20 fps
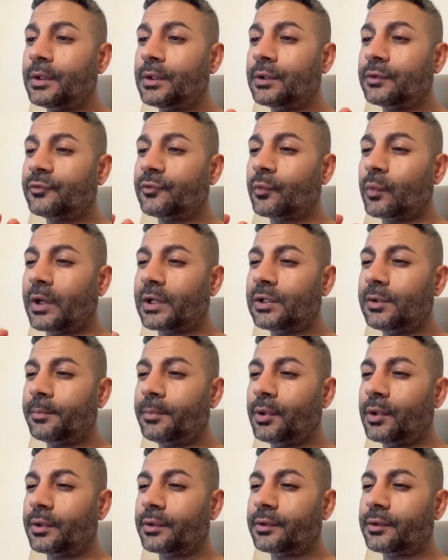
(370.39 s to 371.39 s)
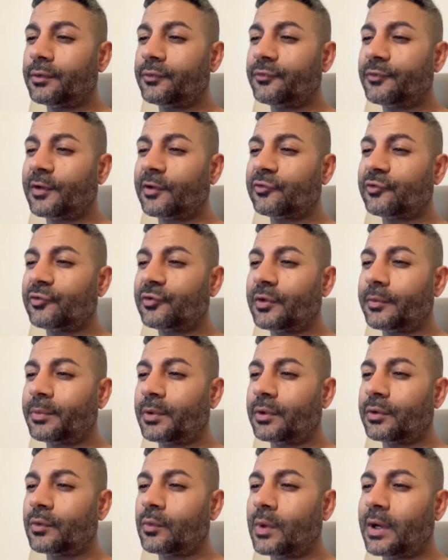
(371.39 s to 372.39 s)
So when you put the suction tip
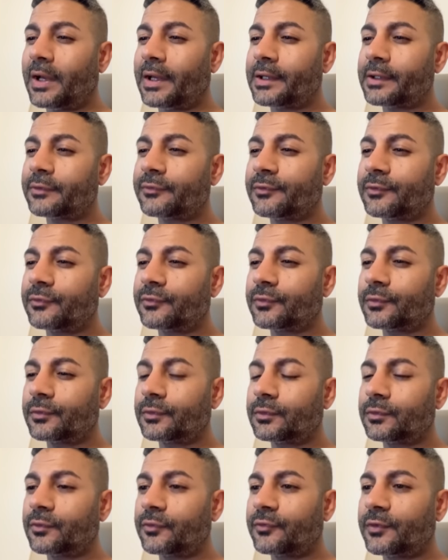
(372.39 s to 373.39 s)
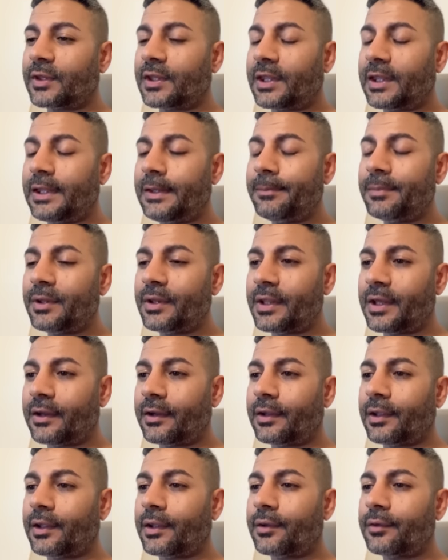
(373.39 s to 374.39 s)
on the wax, it's just keep it
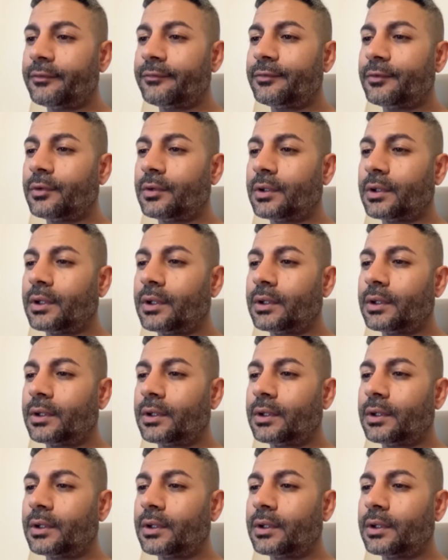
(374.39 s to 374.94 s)
there for